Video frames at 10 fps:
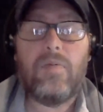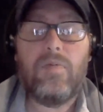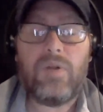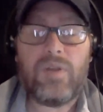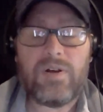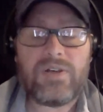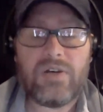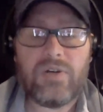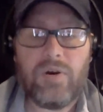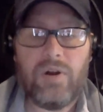What they're
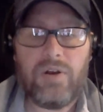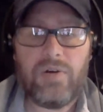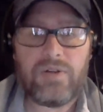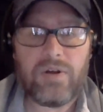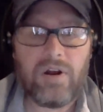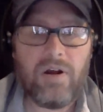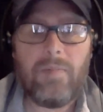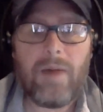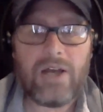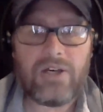essentially going to do is they're going to
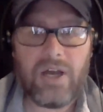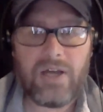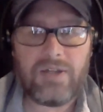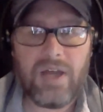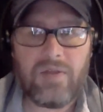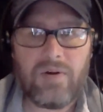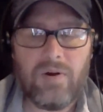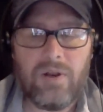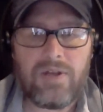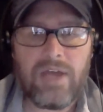homogenize that. They're
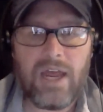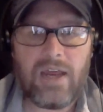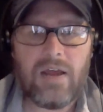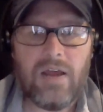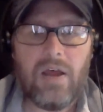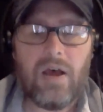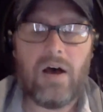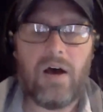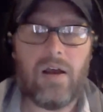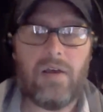going to take
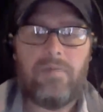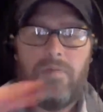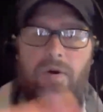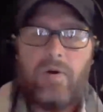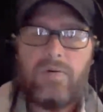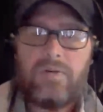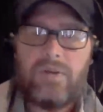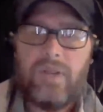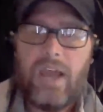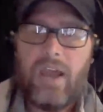
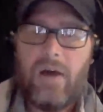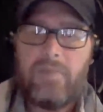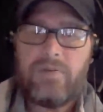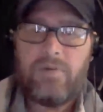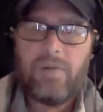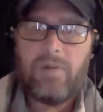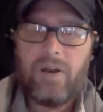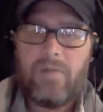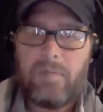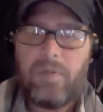those layups where I'm
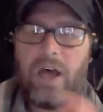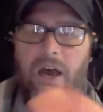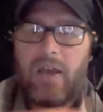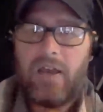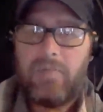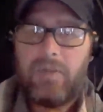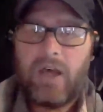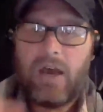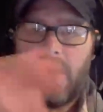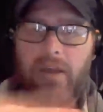going to apply and
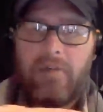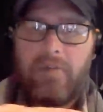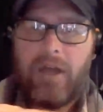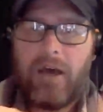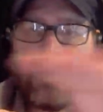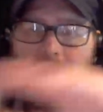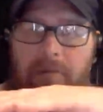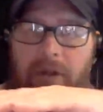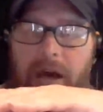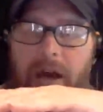apply and apply and
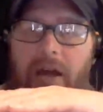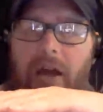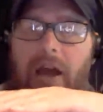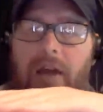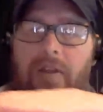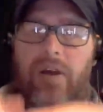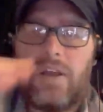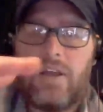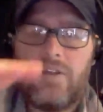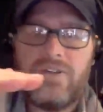apply, and they're
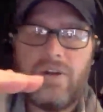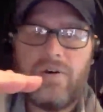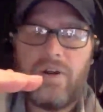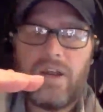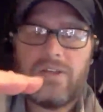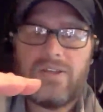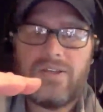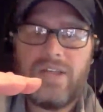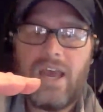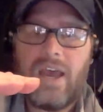going to consider it a
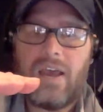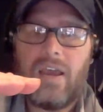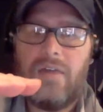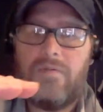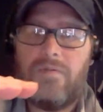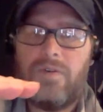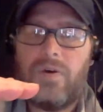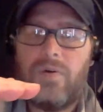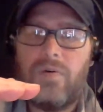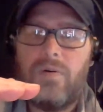stack and
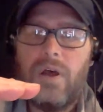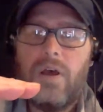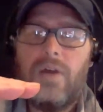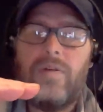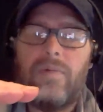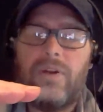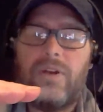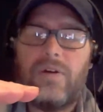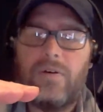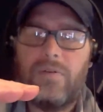view the
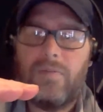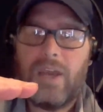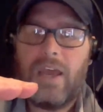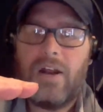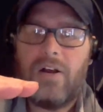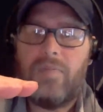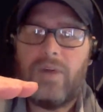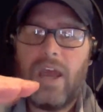material, the mechanical